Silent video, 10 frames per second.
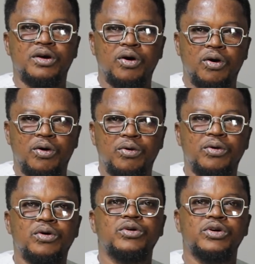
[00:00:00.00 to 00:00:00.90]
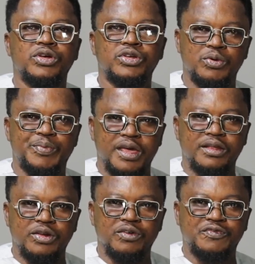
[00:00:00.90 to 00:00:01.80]
or you paying
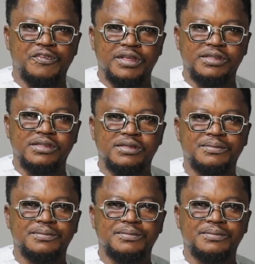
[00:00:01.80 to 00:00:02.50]
your fees.